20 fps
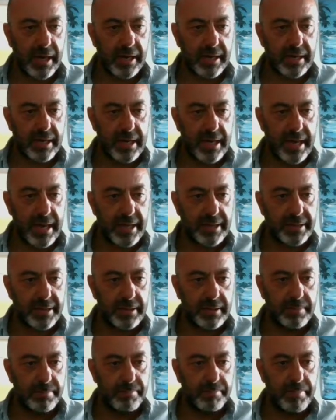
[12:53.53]

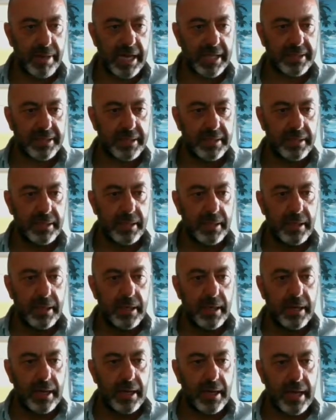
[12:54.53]
created, but
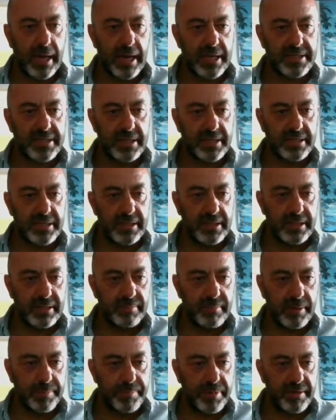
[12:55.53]
as I did in
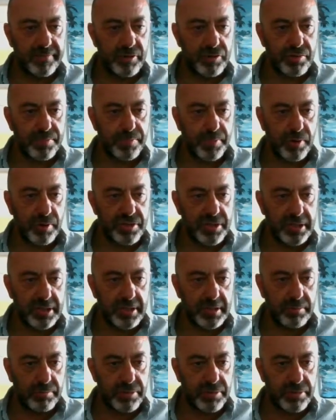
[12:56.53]
my previous project,